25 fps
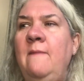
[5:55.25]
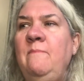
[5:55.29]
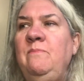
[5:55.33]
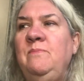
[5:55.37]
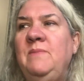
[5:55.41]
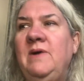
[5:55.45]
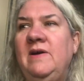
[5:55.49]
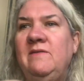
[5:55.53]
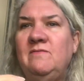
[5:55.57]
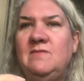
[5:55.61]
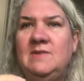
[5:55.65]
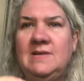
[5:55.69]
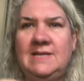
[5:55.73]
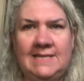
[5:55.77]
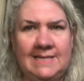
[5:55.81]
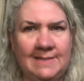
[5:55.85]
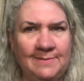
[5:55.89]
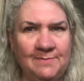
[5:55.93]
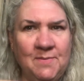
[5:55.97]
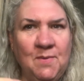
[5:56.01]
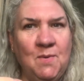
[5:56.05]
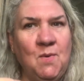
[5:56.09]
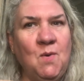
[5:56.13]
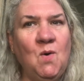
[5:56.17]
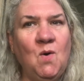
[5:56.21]
But for
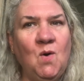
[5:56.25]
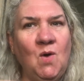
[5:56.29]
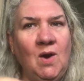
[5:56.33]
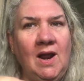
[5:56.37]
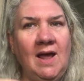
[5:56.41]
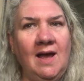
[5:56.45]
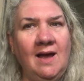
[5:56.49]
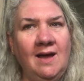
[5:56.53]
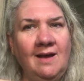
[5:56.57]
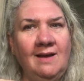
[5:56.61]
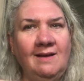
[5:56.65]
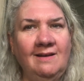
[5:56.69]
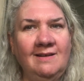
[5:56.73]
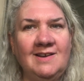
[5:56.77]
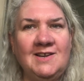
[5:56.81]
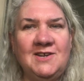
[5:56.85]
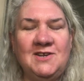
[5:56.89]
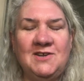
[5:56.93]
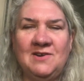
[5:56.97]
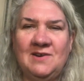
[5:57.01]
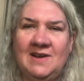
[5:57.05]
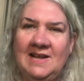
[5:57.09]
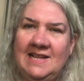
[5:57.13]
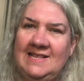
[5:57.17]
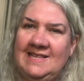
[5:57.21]
smaller
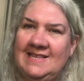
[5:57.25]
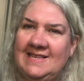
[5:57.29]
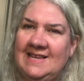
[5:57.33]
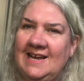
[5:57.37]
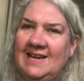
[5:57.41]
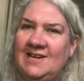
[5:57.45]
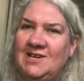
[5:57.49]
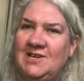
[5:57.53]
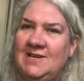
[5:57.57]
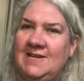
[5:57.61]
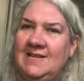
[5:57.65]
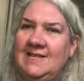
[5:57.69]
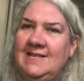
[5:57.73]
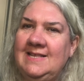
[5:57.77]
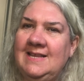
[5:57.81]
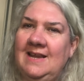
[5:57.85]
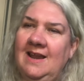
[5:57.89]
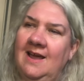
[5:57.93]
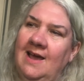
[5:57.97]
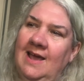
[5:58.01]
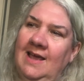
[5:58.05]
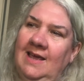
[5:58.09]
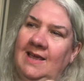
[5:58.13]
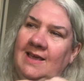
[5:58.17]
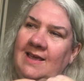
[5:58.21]
transactions,
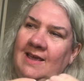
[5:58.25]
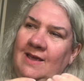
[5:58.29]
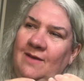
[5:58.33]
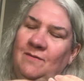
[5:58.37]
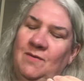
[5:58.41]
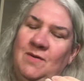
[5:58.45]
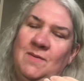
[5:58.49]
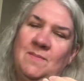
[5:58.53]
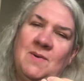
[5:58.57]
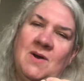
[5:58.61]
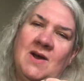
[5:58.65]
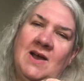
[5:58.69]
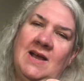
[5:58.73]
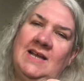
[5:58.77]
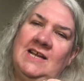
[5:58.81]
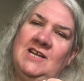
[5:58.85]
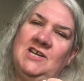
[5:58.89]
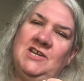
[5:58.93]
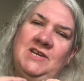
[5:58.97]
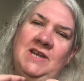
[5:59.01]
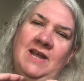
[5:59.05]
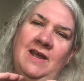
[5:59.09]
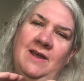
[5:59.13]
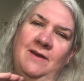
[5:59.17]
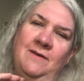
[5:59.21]
like if you're buying a
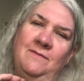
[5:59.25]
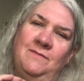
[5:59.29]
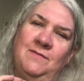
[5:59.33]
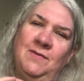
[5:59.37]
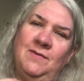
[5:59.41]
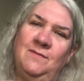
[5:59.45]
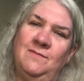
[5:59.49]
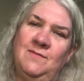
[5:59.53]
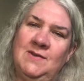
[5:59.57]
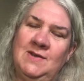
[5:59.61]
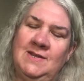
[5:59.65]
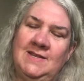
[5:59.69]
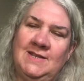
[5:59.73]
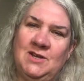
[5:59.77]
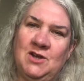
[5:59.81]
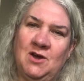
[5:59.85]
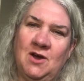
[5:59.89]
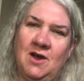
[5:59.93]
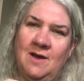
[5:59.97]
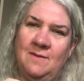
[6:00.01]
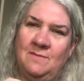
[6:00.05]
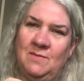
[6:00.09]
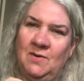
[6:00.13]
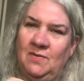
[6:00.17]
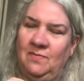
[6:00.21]
share for the first
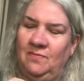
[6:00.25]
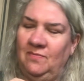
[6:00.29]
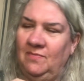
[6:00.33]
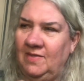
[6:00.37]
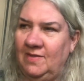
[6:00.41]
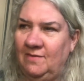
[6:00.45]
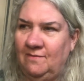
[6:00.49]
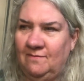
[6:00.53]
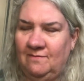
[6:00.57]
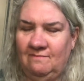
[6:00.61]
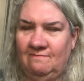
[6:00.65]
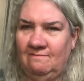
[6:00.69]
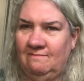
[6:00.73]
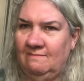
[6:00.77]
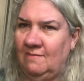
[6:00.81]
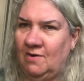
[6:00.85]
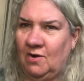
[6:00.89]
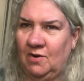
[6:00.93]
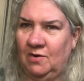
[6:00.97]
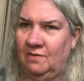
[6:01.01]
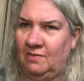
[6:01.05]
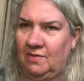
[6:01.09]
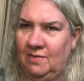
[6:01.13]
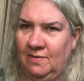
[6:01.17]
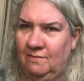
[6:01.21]
time
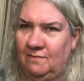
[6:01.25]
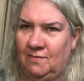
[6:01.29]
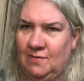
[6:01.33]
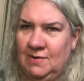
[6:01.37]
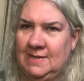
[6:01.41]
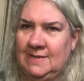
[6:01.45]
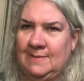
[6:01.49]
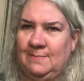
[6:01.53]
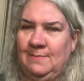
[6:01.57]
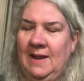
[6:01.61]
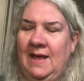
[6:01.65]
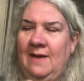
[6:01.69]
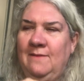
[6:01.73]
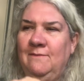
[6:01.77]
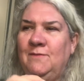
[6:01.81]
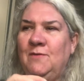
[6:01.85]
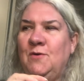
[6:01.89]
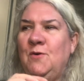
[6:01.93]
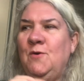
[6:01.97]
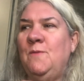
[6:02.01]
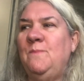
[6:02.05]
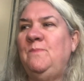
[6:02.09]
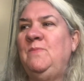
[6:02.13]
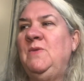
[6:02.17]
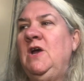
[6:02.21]
on the first
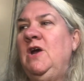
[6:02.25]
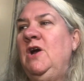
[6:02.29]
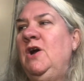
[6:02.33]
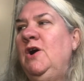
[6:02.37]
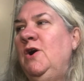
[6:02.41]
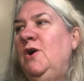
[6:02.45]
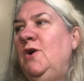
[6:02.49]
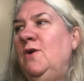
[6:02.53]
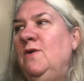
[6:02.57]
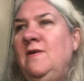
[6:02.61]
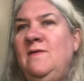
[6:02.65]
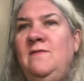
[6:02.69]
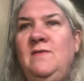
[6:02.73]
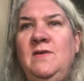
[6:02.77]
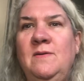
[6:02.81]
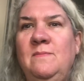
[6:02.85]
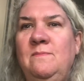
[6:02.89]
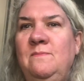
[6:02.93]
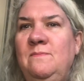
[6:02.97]
platform, or if you're